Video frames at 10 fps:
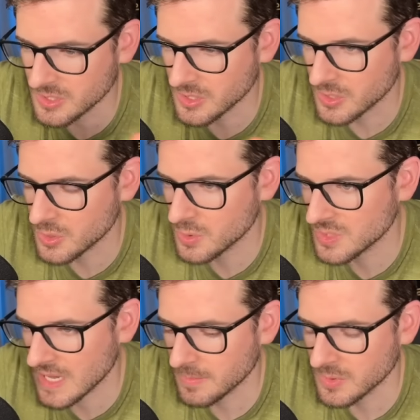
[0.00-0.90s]
a new
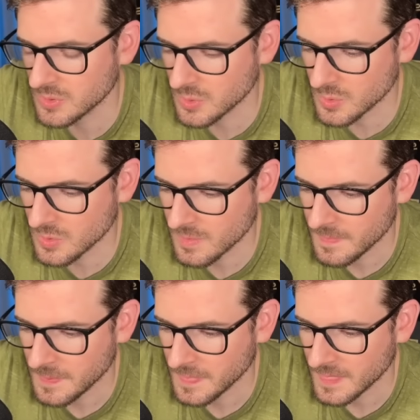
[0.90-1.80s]
type of tool
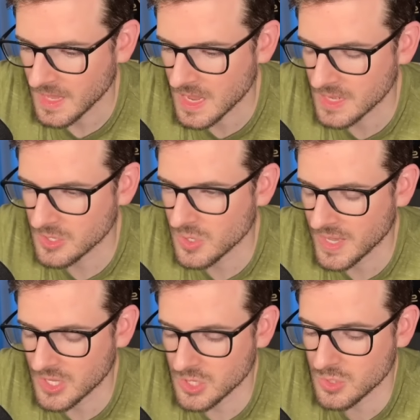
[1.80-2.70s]
and you
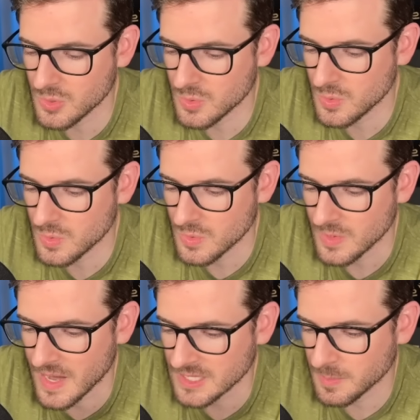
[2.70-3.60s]
like, you
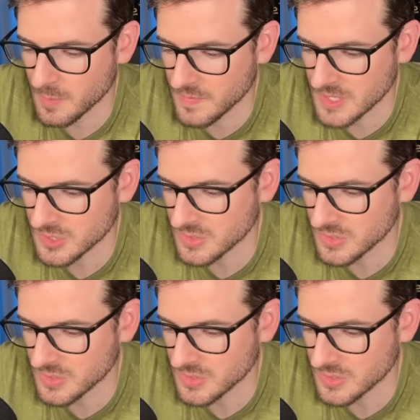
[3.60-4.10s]
as a professional